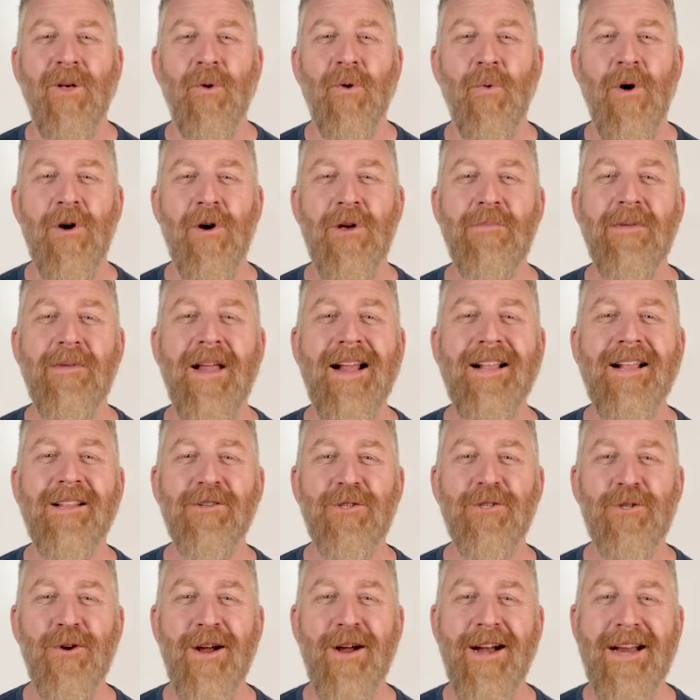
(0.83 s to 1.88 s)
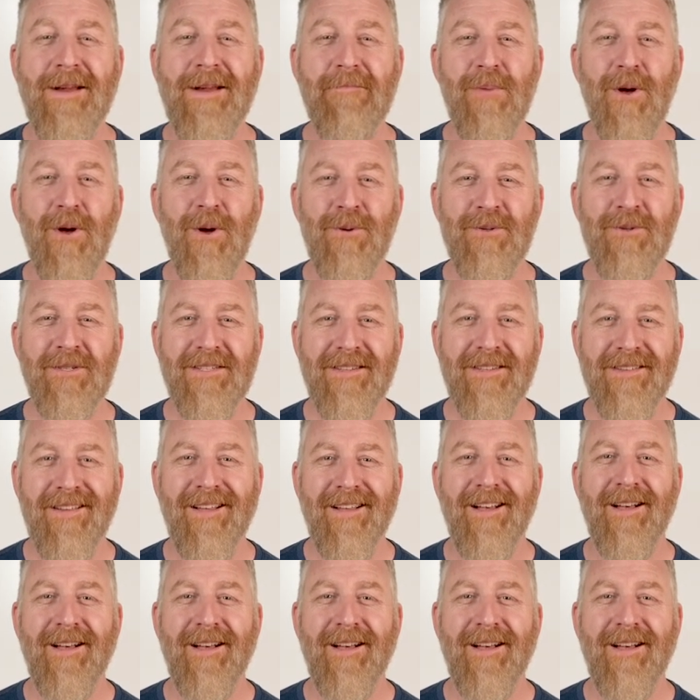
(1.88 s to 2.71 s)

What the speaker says: Welcome to Angler's Trading Post.